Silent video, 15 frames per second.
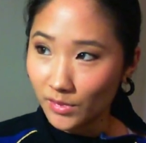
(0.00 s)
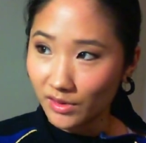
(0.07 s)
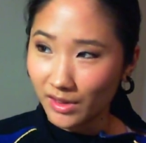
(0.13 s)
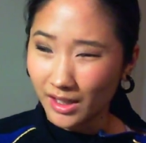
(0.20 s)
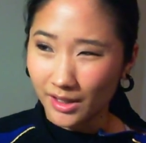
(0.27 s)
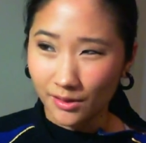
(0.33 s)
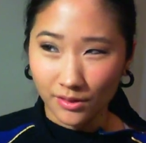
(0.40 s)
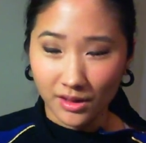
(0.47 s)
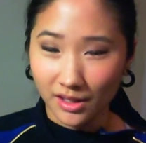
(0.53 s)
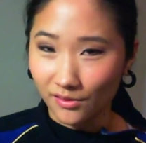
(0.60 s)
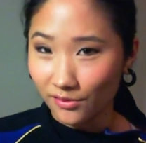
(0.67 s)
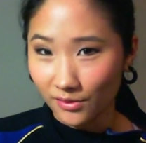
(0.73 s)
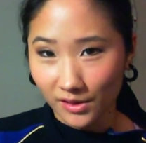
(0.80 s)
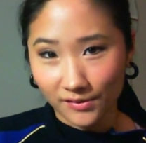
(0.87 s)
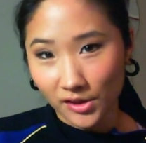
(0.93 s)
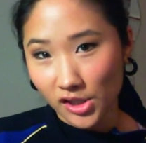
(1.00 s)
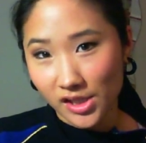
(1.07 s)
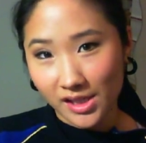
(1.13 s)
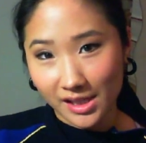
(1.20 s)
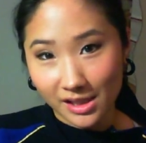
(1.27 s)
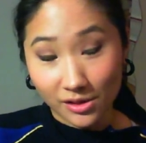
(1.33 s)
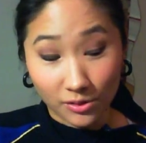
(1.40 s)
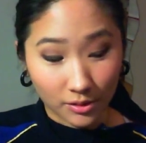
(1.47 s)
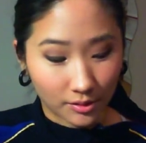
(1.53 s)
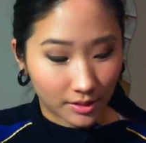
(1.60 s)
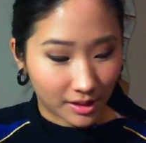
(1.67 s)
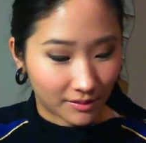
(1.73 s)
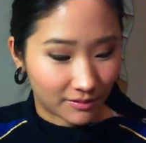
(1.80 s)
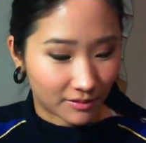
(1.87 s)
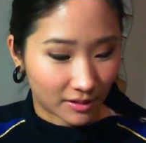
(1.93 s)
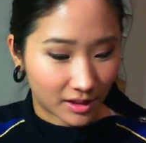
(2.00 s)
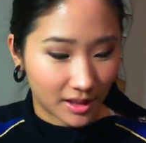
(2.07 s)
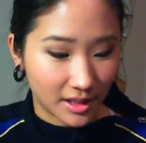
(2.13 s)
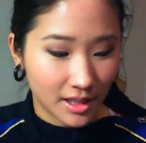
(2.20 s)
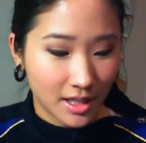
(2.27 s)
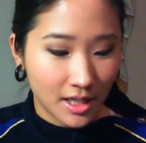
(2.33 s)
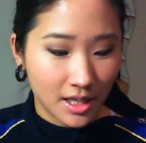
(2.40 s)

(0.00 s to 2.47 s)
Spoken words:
I don't think Reversa is cruelty free.